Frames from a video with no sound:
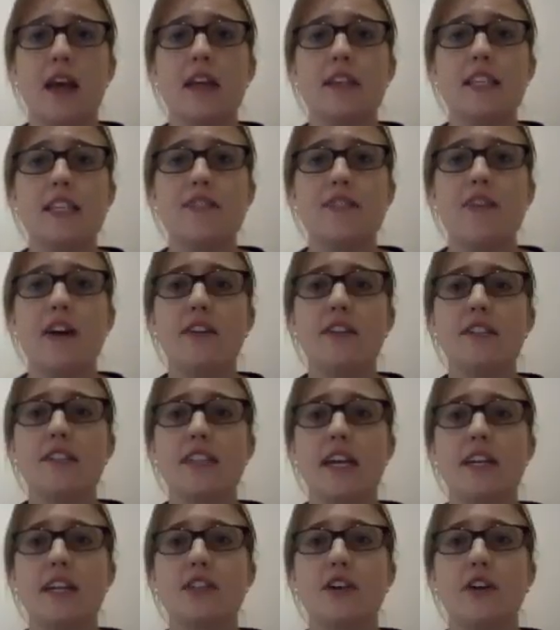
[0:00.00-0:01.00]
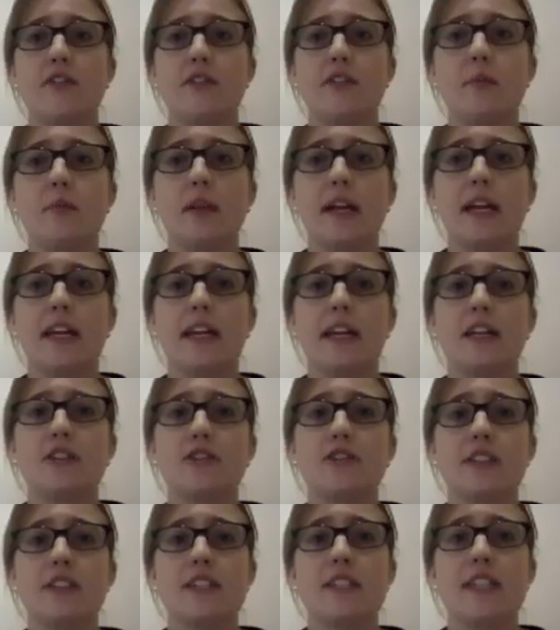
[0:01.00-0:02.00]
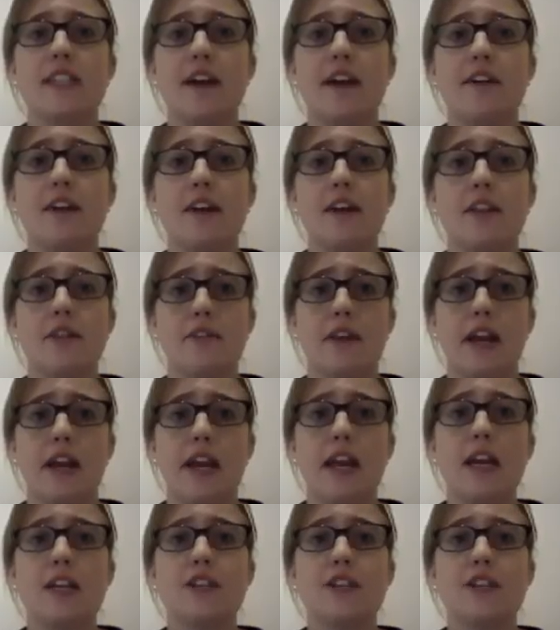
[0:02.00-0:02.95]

This final stage of the plan addresses Area 3,